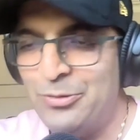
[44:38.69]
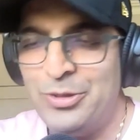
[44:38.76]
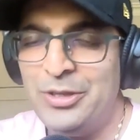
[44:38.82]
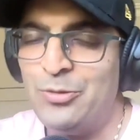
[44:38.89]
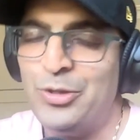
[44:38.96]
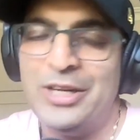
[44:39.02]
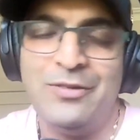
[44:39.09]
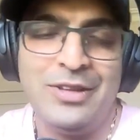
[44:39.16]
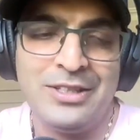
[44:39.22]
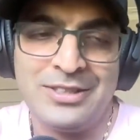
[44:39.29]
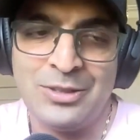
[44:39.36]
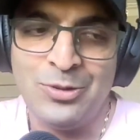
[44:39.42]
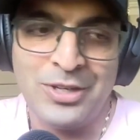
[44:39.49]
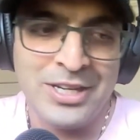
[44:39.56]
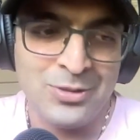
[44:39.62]
whatever they
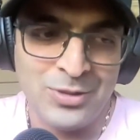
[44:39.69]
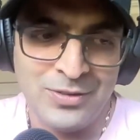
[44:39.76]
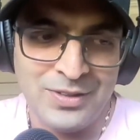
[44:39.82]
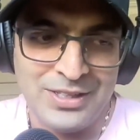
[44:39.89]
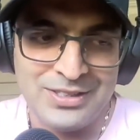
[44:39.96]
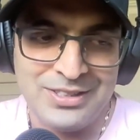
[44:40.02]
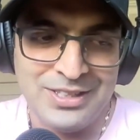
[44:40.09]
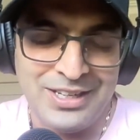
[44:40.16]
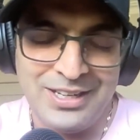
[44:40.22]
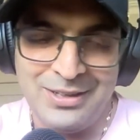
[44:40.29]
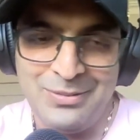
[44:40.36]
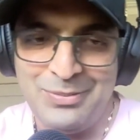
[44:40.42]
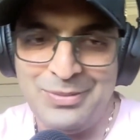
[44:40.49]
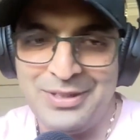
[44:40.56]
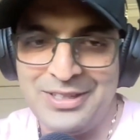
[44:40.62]
say, who cares whatever they
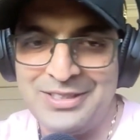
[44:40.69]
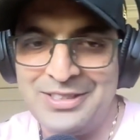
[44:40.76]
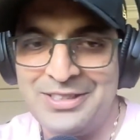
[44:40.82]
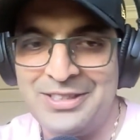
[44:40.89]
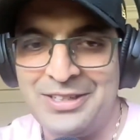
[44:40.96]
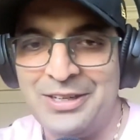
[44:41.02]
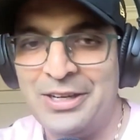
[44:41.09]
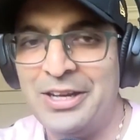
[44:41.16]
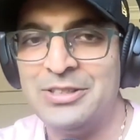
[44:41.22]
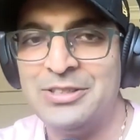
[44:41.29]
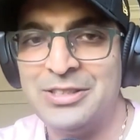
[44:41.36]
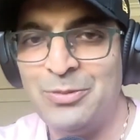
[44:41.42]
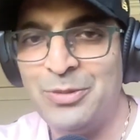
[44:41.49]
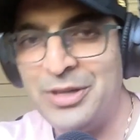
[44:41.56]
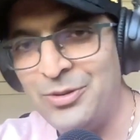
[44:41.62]
say, but it's just okay,
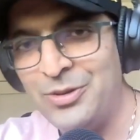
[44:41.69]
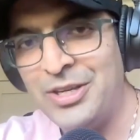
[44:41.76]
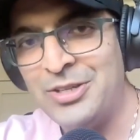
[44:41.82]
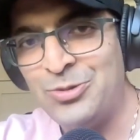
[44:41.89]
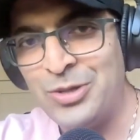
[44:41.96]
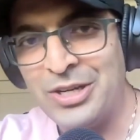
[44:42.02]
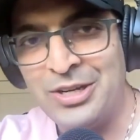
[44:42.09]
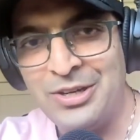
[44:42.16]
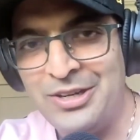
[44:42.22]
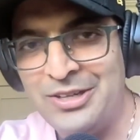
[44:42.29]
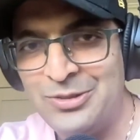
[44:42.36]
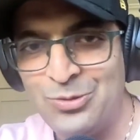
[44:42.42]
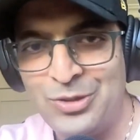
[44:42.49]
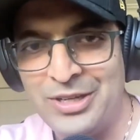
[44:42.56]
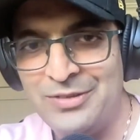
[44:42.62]
someone out there has
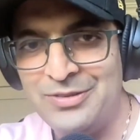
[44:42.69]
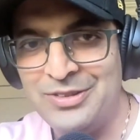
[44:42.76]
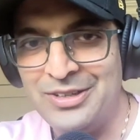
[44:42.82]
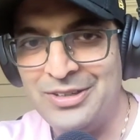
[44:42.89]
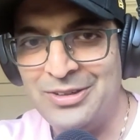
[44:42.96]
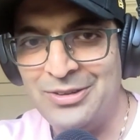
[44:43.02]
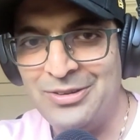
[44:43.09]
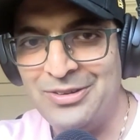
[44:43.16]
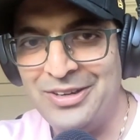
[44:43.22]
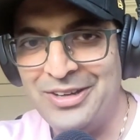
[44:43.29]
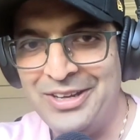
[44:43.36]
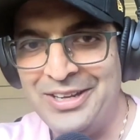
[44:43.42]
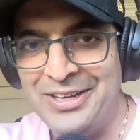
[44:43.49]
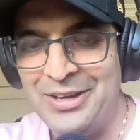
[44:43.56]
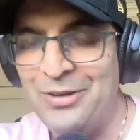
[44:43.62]
recognized what I've done
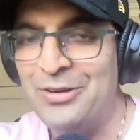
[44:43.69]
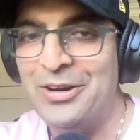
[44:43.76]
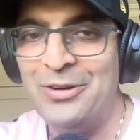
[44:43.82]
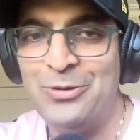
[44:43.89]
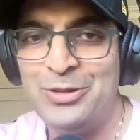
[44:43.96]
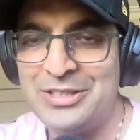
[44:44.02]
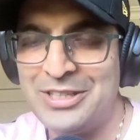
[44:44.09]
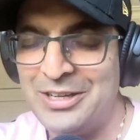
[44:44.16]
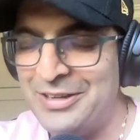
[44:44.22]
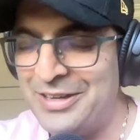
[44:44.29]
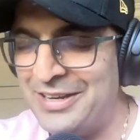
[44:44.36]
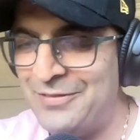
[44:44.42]
And always,